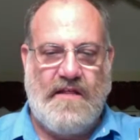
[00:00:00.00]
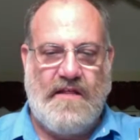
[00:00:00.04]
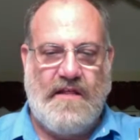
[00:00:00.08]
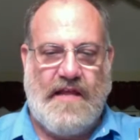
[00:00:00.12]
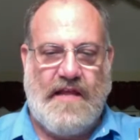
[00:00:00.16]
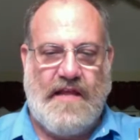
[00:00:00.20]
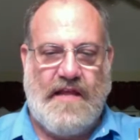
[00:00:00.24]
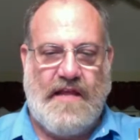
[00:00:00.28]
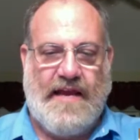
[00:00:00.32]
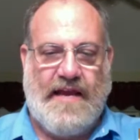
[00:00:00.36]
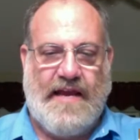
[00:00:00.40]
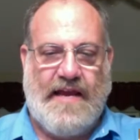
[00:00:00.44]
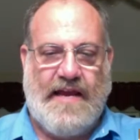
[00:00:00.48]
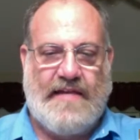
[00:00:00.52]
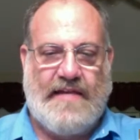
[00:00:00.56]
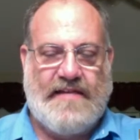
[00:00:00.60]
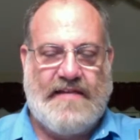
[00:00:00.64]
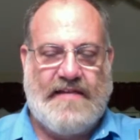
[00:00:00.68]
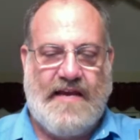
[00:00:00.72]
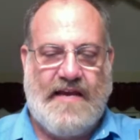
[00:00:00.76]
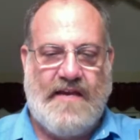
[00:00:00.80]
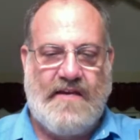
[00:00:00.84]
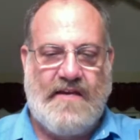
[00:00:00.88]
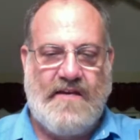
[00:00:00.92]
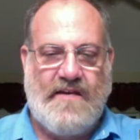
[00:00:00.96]
like I
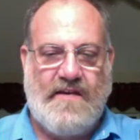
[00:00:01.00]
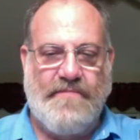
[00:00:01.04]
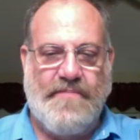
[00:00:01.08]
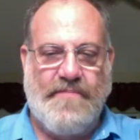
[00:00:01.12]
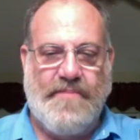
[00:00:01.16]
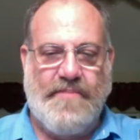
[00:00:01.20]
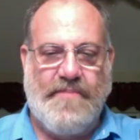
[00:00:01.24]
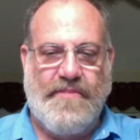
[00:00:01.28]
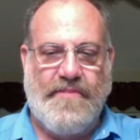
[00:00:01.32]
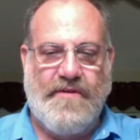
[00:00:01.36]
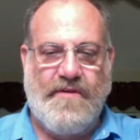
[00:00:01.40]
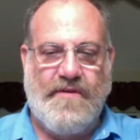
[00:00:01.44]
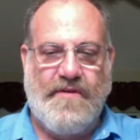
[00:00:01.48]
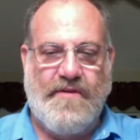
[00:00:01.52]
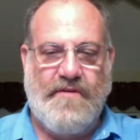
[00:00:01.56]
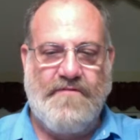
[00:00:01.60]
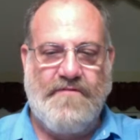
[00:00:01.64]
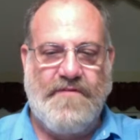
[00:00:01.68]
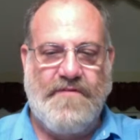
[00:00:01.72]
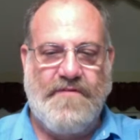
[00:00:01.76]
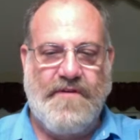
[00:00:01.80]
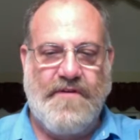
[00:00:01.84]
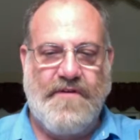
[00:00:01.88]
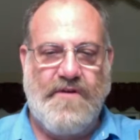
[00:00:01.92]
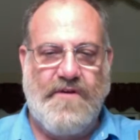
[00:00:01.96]
said,
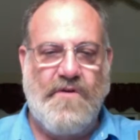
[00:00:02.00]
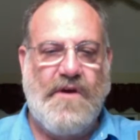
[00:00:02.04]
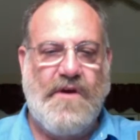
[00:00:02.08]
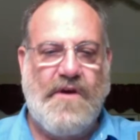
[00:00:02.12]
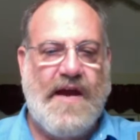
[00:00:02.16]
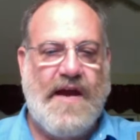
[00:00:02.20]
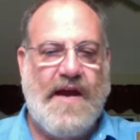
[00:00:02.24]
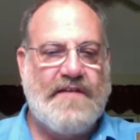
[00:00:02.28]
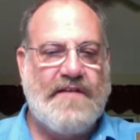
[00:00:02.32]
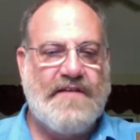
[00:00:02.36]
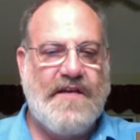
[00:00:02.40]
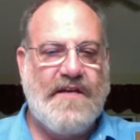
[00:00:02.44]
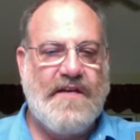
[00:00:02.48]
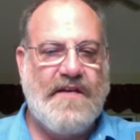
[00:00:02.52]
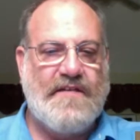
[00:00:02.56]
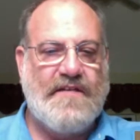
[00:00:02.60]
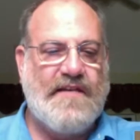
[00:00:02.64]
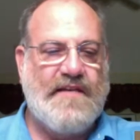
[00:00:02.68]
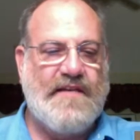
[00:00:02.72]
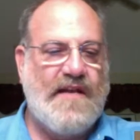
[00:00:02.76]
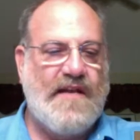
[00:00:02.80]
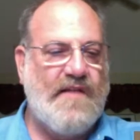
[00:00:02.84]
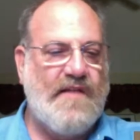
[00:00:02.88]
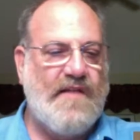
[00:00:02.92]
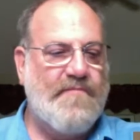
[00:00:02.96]
if you guys can
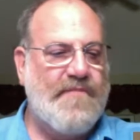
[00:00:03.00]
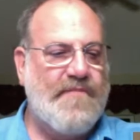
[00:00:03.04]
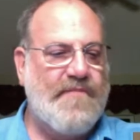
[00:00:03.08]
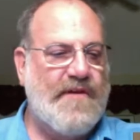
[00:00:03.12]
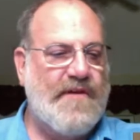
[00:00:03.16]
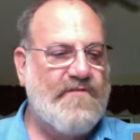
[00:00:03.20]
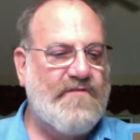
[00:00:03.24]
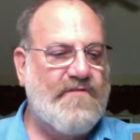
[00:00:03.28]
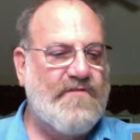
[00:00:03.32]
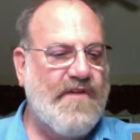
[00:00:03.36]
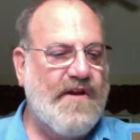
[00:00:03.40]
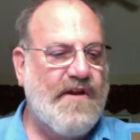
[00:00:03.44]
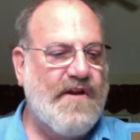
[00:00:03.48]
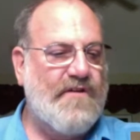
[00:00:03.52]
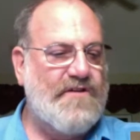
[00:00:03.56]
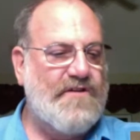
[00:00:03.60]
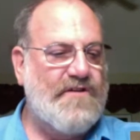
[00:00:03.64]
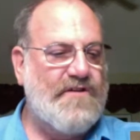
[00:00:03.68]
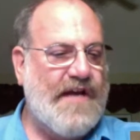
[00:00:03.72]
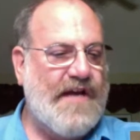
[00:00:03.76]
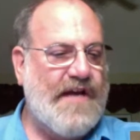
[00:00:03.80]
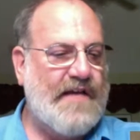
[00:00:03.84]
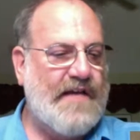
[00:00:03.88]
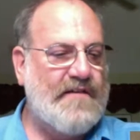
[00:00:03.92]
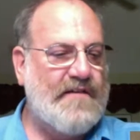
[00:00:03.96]
set up these video
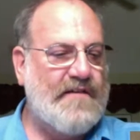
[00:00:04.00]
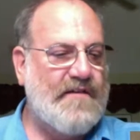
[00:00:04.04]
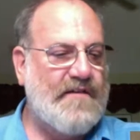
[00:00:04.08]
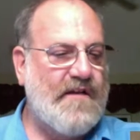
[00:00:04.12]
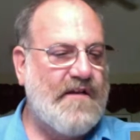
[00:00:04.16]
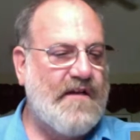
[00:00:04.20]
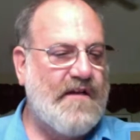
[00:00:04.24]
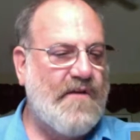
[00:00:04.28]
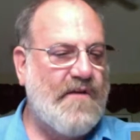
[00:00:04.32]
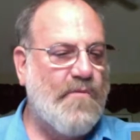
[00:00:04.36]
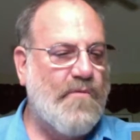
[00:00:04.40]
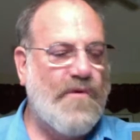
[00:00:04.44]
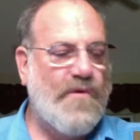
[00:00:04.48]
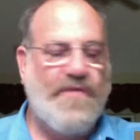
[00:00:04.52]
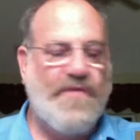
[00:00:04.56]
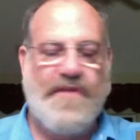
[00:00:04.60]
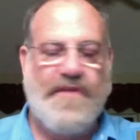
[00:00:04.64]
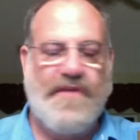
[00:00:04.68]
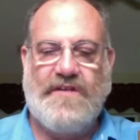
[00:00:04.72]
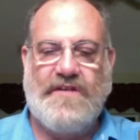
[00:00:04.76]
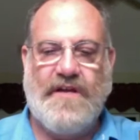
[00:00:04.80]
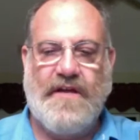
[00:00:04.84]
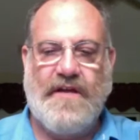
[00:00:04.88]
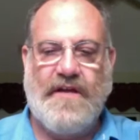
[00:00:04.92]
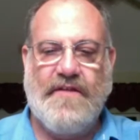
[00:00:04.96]
chats with
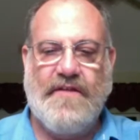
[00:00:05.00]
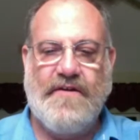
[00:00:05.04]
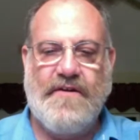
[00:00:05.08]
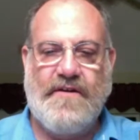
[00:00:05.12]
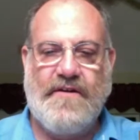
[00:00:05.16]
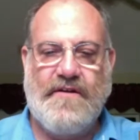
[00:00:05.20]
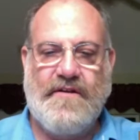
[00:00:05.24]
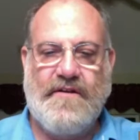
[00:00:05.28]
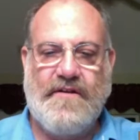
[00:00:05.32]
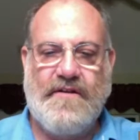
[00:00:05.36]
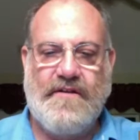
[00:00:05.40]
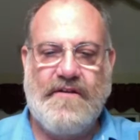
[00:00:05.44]
each other.